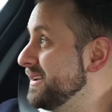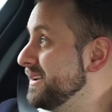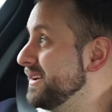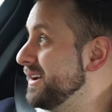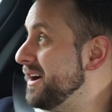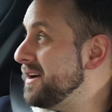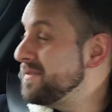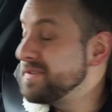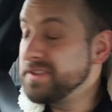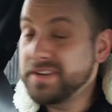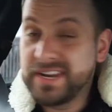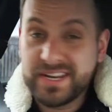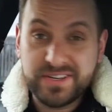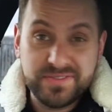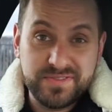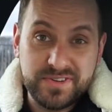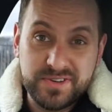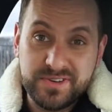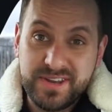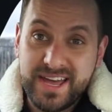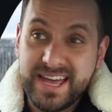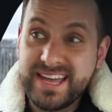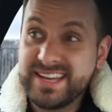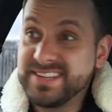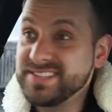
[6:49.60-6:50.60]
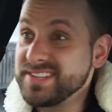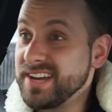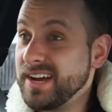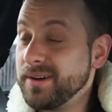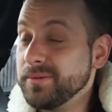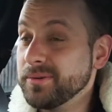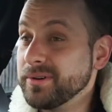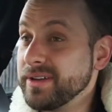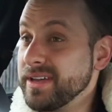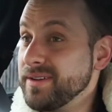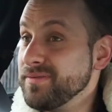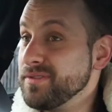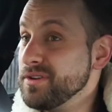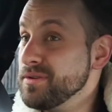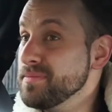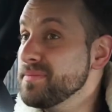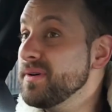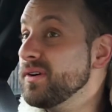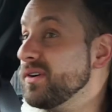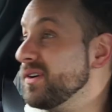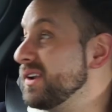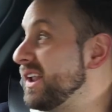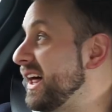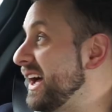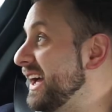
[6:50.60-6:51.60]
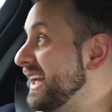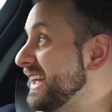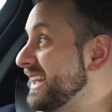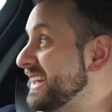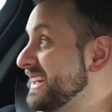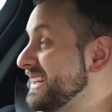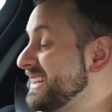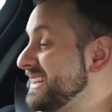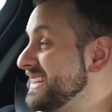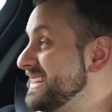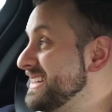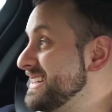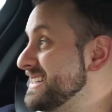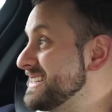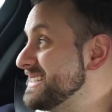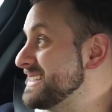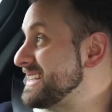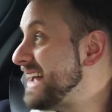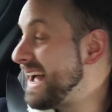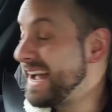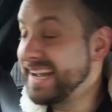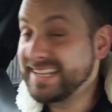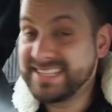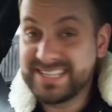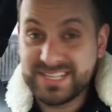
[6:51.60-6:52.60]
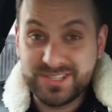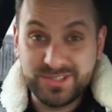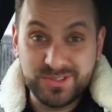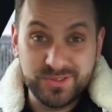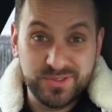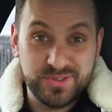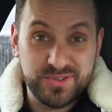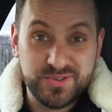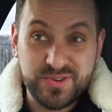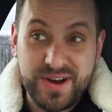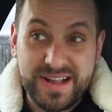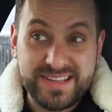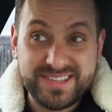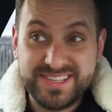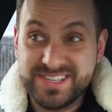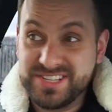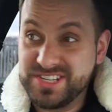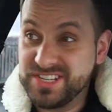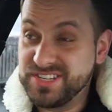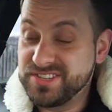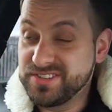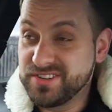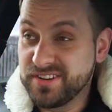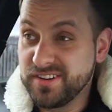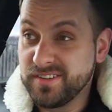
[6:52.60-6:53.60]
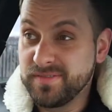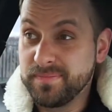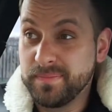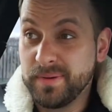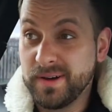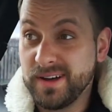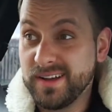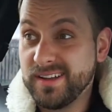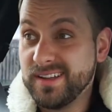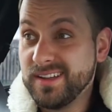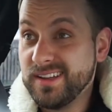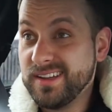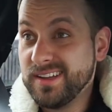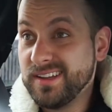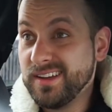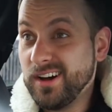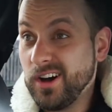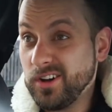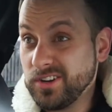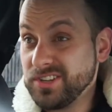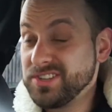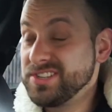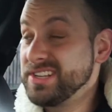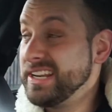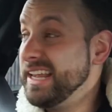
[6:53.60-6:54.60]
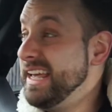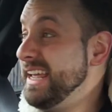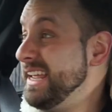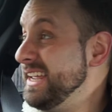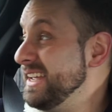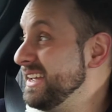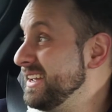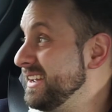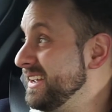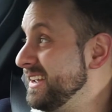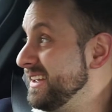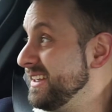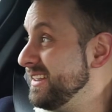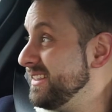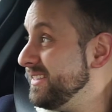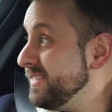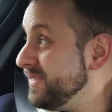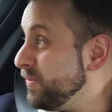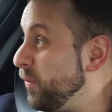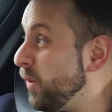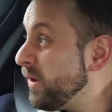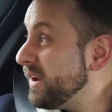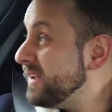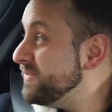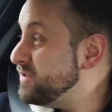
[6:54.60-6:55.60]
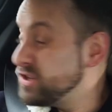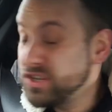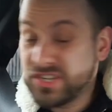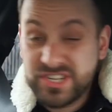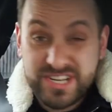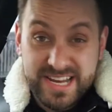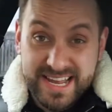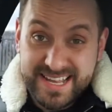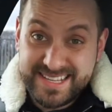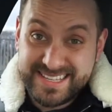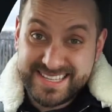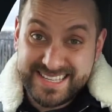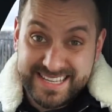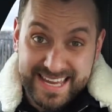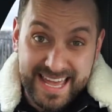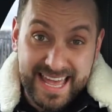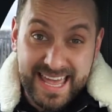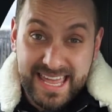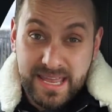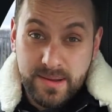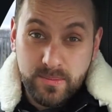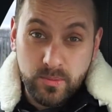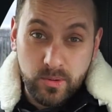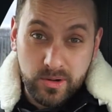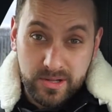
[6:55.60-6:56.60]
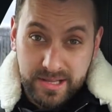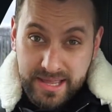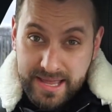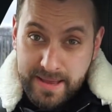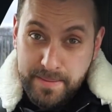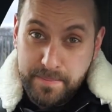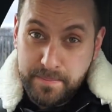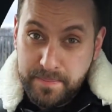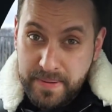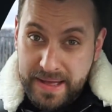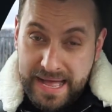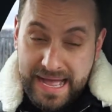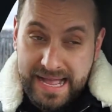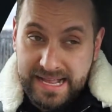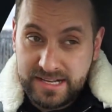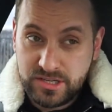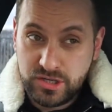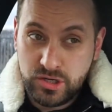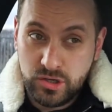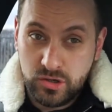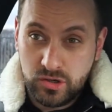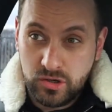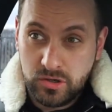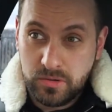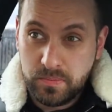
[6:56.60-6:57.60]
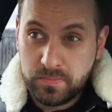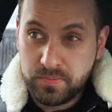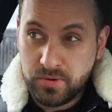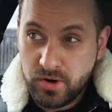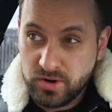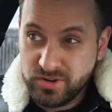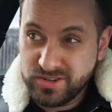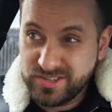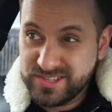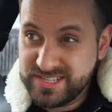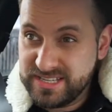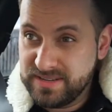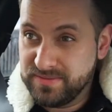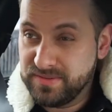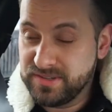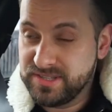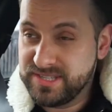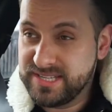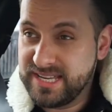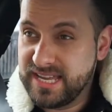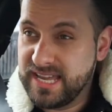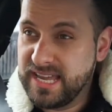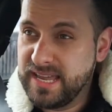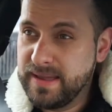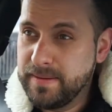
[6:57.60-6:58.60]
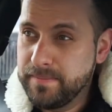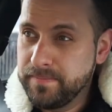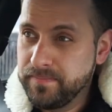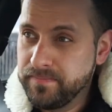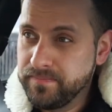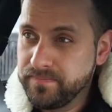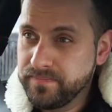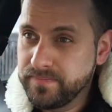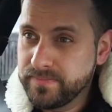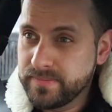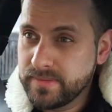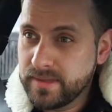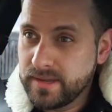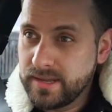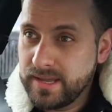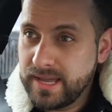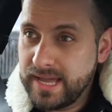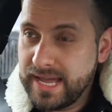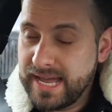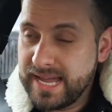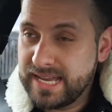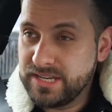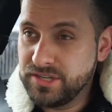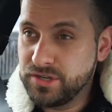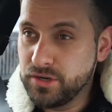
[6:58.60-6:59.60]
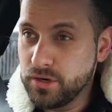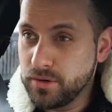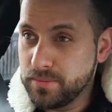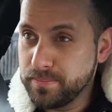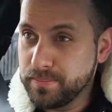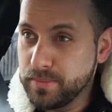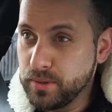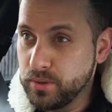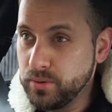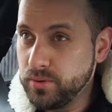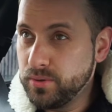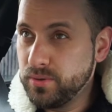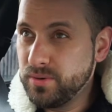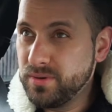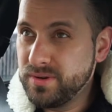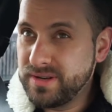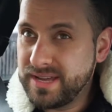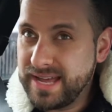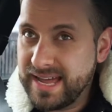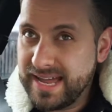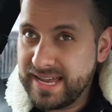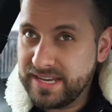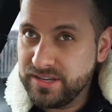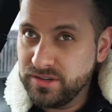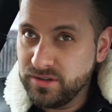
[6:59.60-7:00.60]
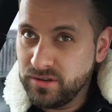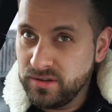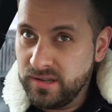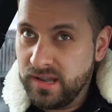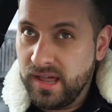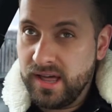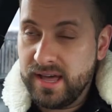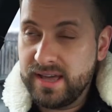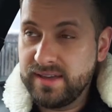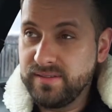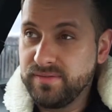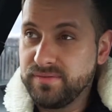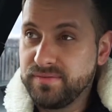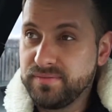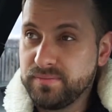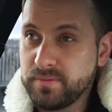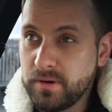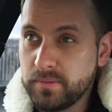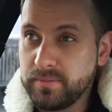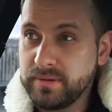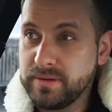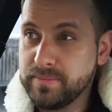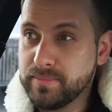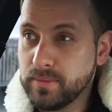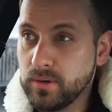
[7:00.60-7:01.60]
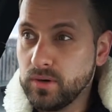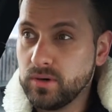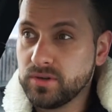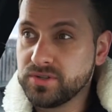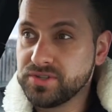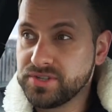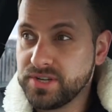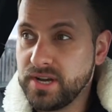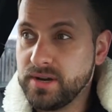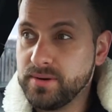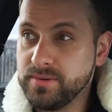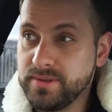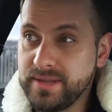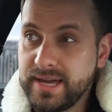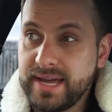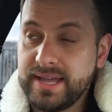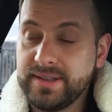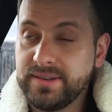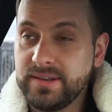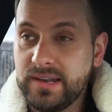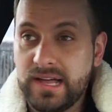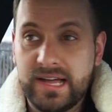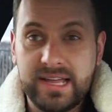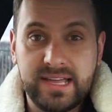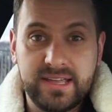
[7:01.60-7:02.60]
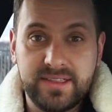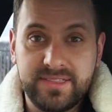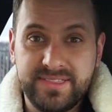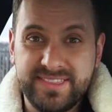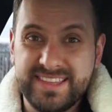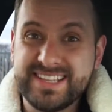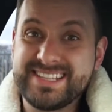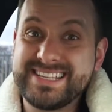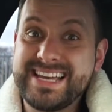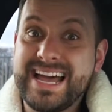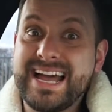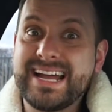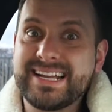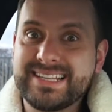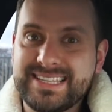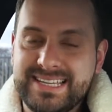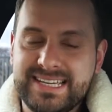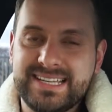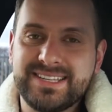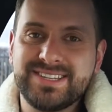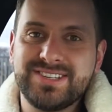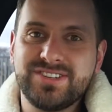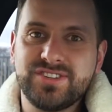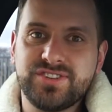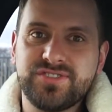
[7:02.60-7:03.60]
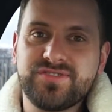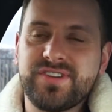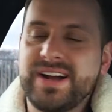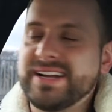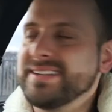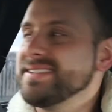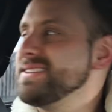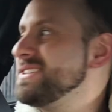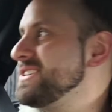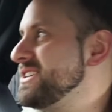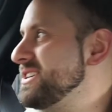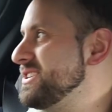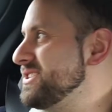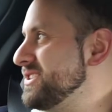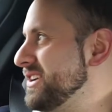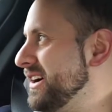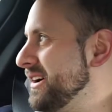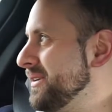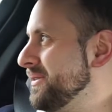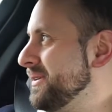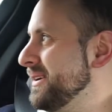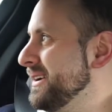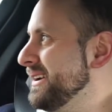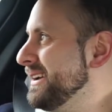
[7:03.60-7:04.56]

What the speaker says: the next few days, I will give you more like tactical strategy stuff. But honestly, what I've just shared today will impact your productivity and your mood and your life, probably more so than like the tactics and strategy. So